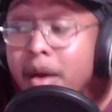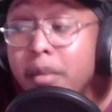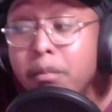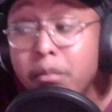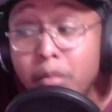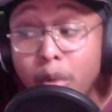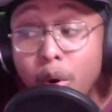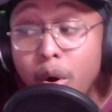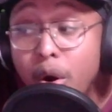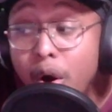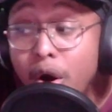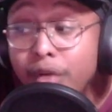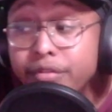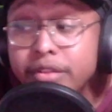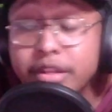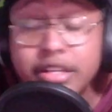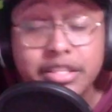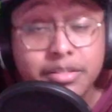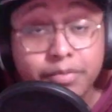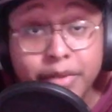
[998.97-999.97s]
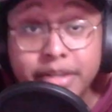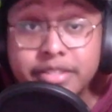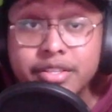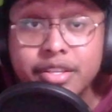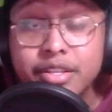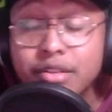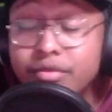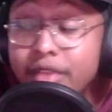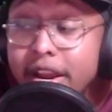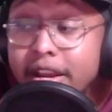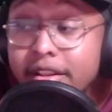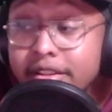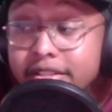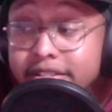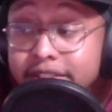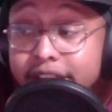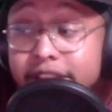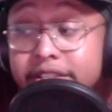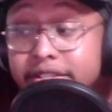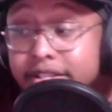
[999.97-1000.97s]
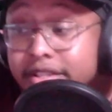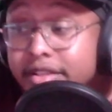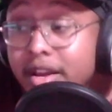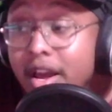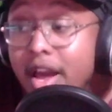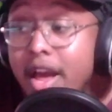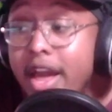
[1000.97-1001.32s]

more often, especially in the regular season.